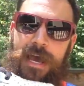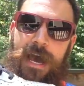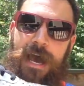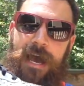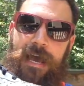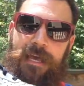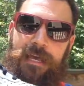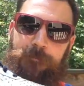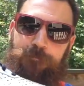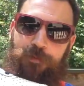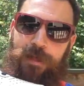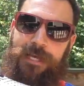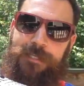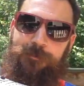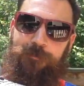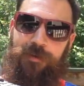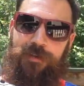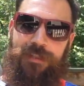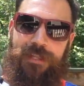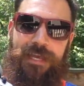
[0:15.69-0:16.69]
Uh, he
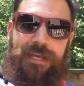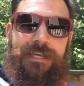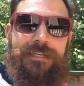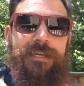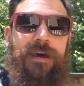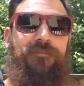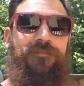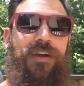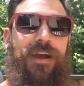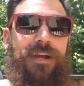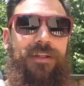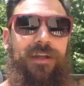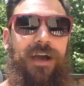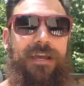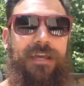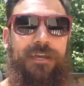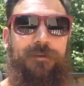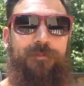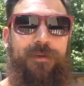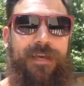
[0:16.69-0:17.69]
blessed me with these. I'm very
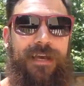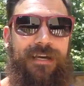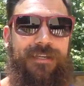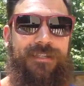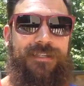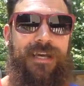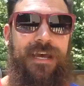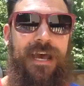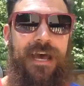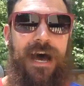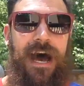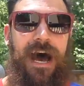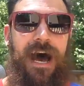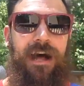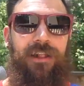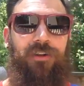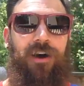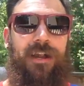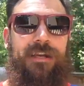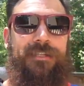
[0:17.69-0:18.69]
lucky because
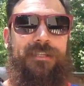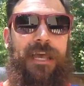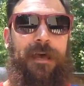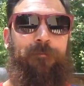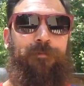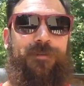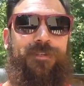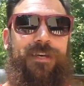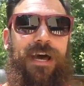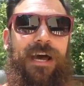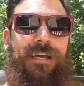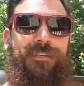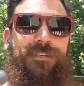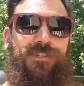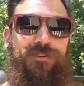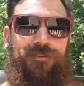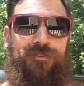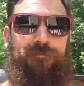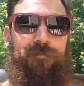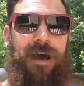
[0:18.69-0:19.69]
uh, a lot of sample
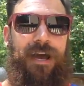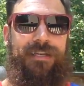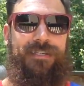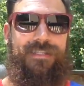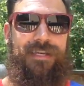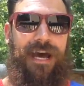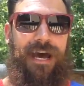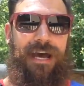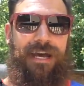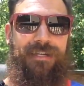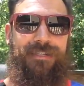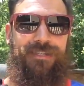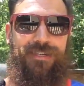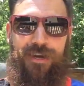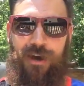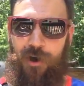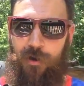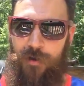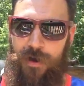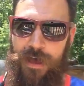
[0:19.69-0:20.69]
sizes are in my size,
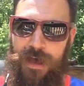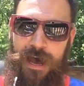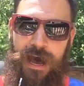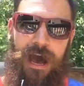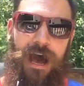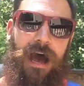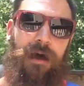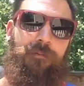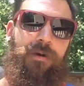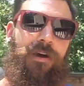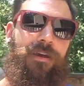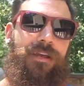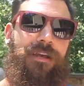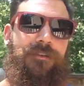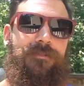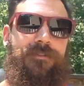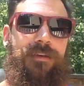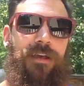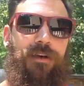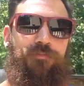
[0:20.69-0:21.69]
so uh, I'm out
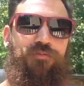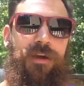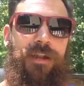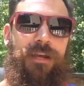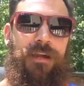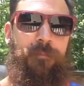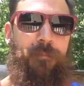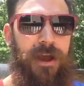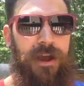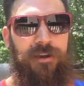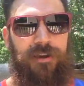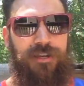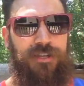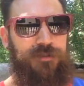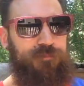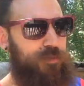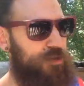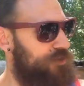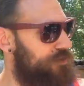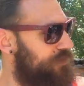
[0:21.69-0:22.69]
here celebrating
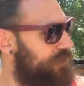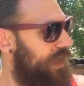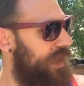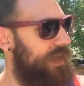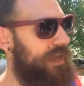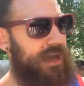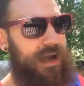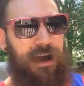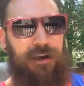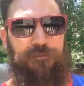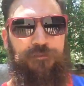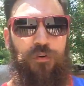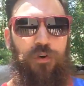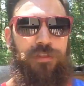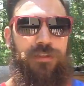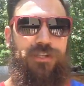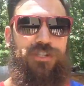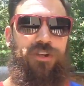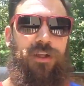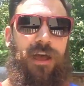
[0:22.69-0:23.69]
America's birthday, uh,
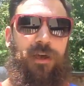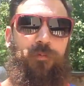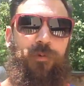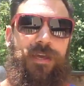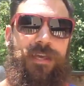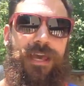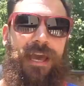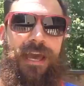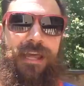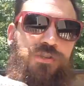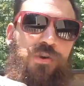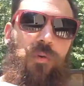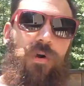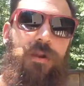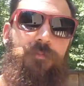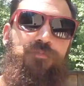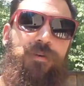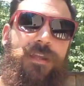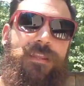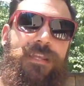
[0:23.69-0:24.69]
fourth of July weekend. So I
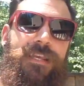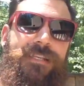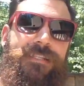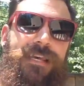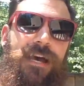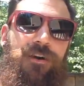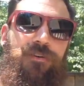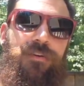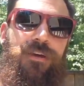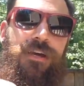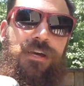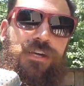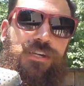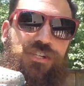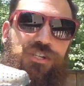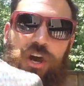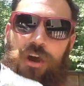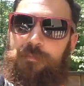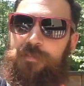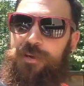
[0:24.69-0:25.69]
want to break these out,
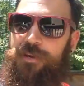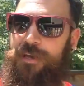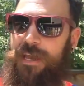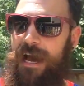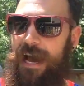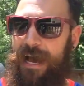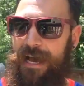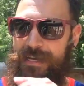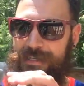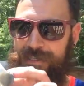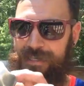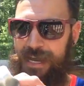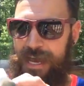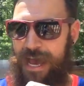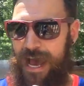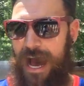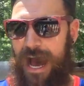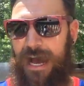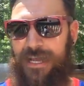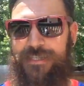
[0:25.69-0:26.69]
show them to you guys.
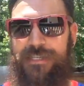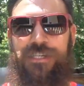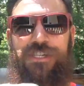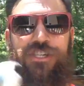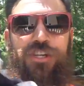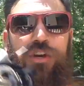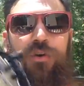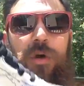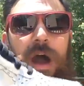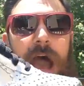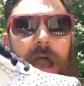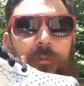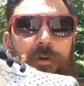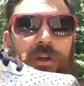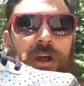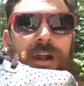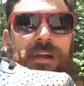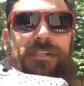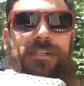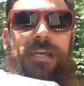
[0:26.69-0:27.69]
Uh, it's a shoe I
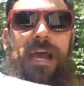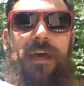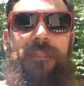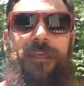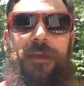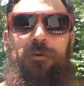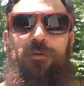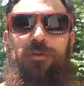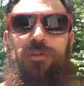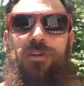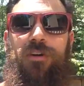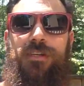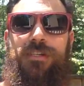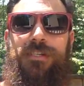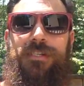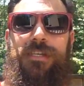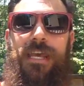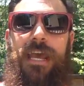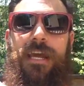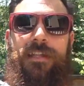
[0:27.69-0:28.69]
would honestly, I think it would look
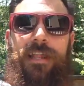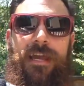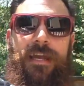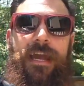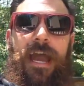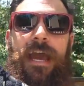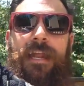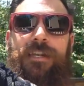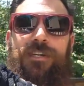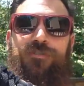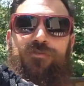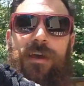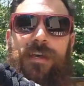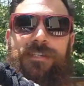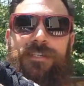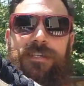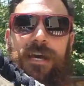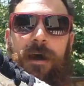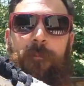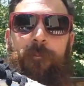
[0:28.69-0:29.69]
sick, like kind of
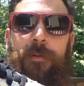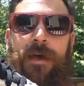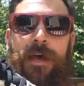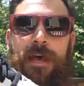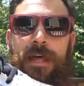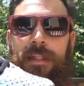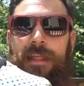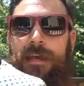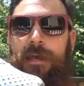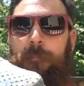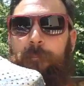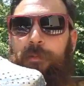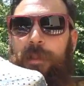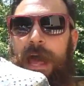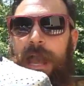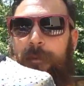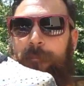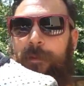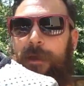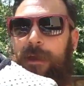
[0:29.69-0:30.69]
dressed up, like a
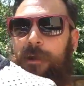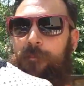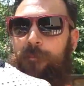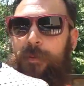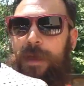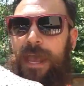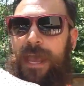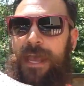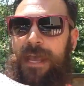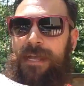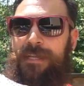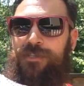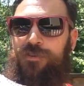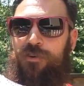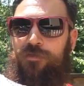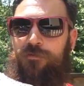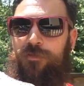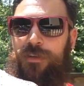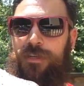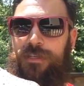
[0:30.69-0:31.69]
black pair of pants
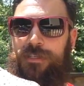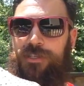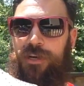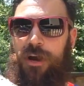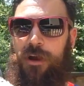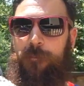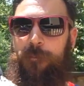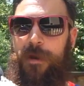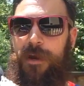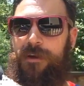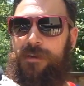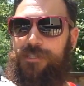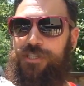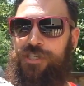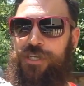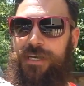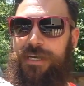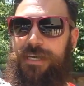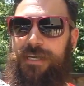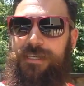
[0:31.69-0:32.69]
or a really dark pair of
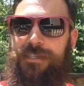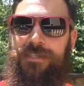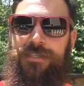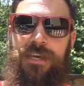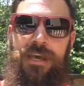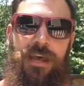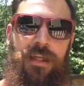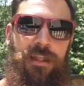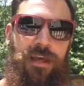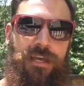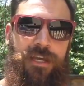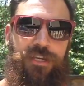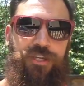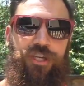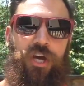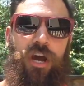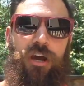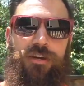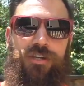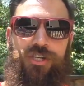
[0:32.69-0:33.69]
jeans, like a
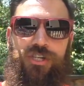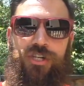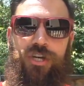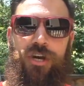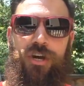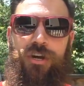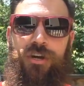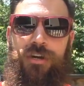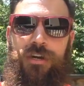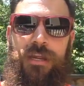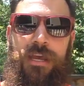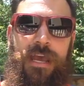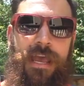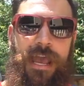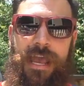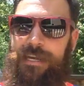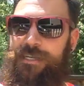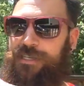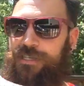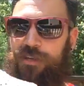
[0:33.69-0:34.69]
dark shirt,
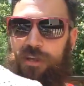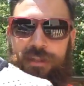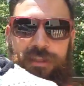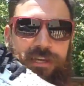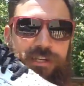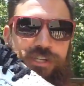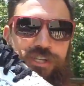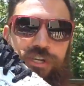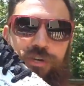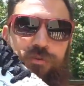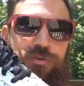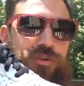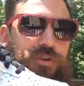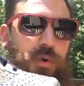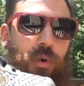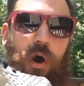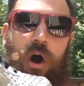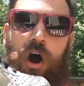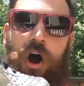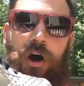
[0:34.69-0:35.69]
and just let the shoe
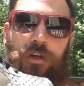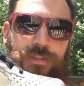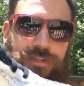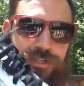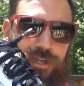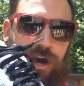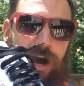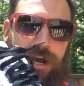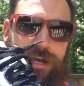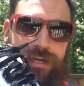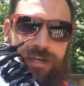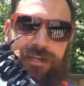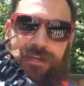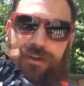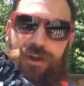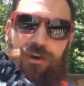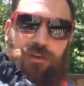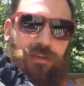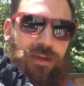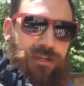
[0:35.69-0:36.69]
do all the talking,
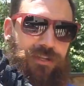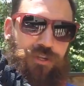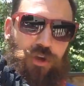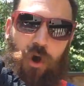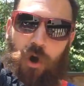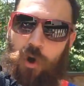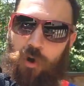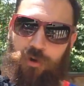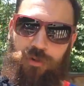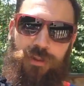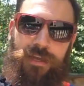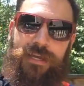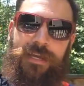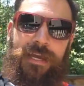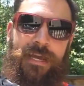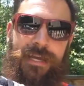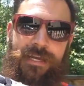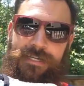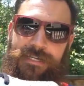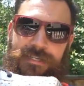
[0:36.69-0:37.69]
you know, like
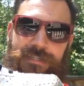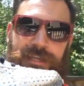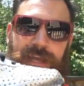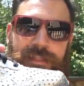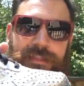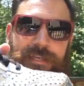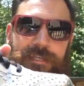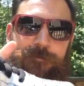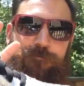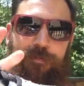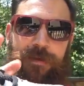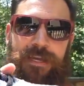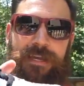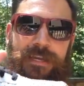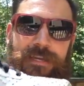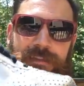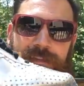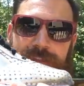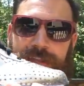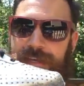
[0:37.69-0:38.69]
totally just let this
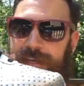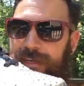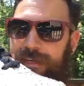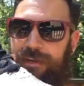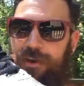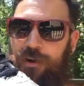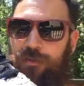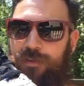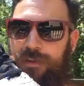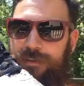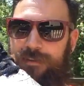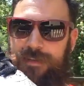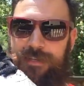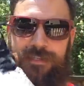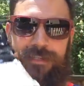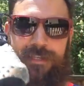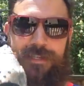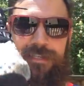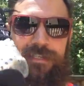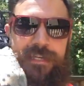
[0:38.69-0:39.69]
be the, you know,
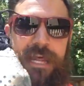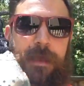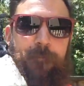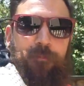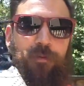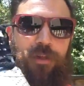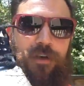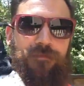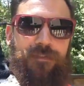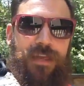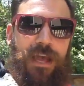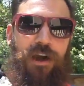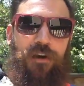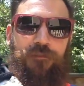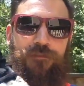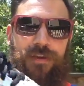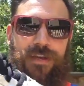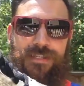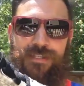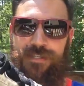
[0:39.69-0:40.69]
the, the staple of the
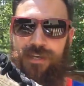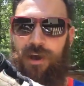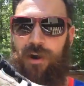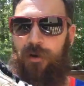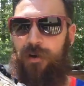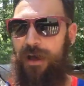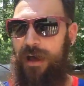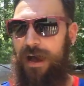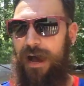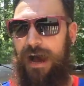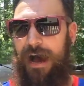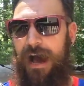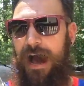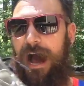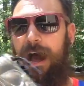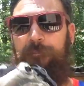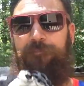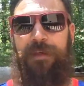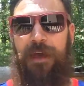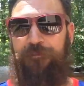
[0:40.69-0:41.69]
outfit. So
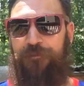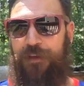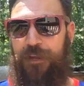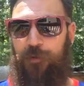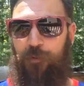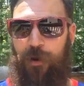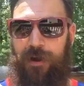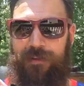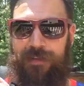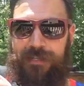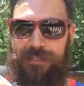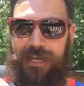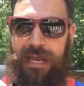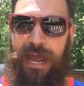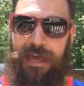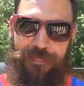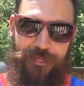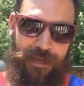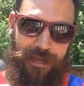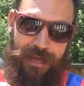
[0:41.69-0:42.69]
uh, I'm definitely gonna wear these.
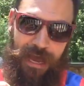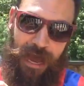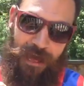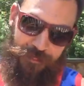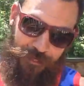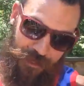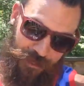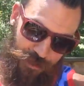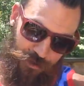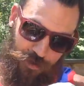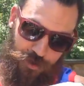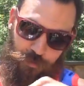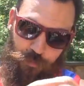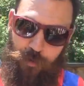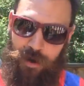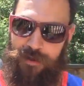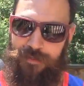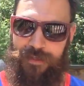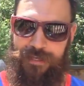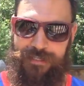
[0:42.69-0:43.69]
Like I think I think you
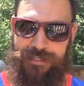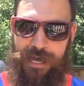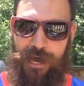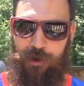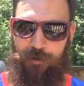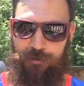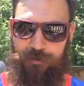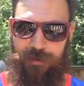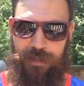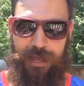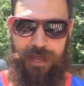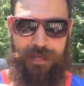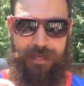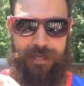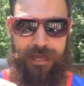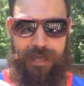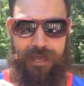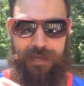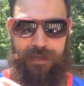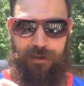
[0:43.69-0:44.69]
could wear these out,
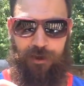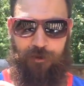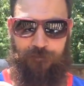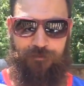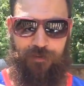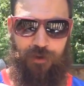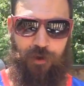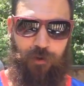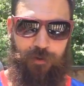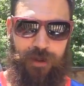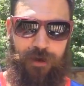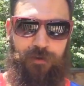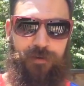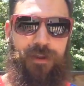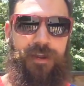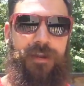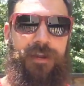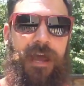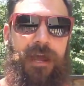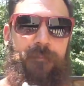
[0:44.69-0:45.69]
like, you know, if you're going
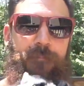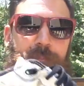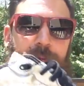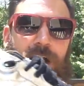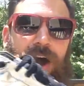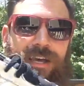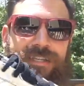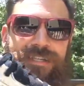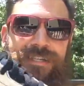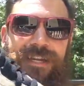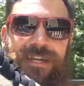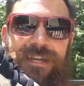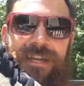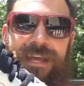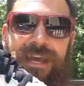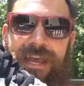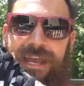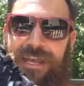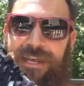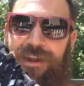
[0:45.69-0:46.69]
out a night in Boston,
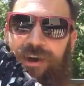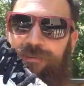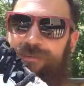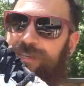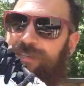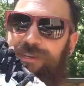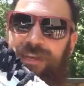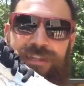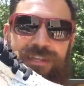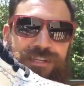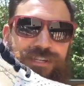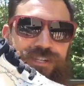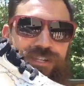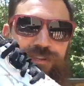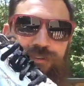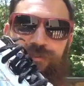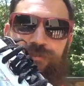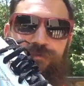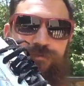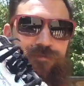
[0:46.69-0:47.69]
you know, just let the
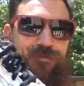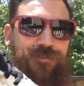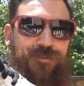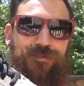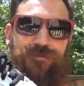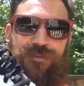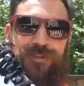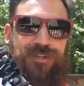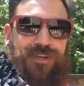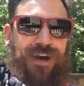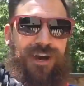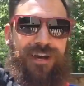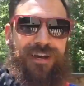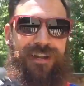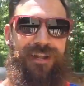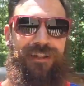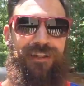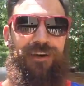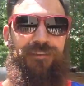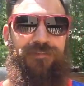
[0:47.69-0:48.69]
shoe do the
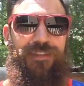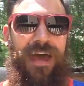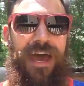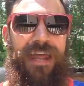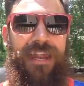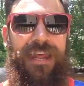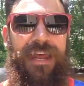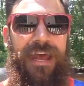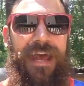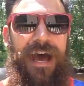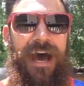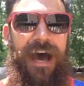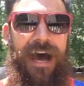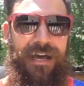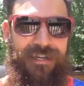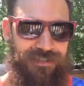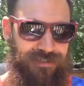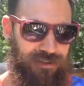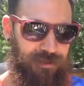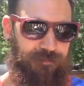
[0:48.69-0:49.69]
talking. I love that.
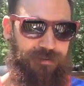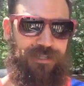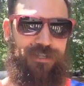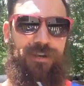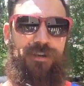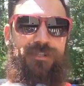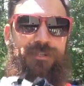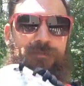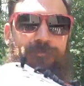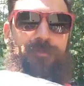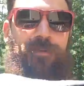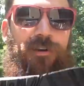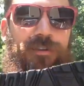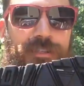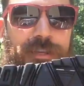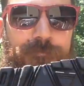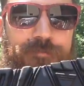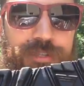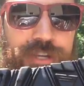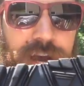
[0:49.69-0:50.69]
Uh, so let me show you some
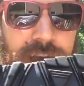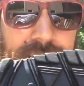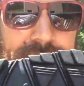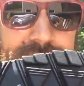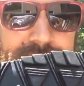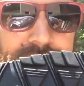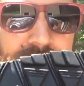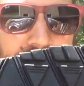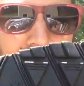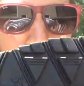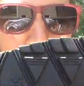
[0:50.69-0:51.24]
close-up shots.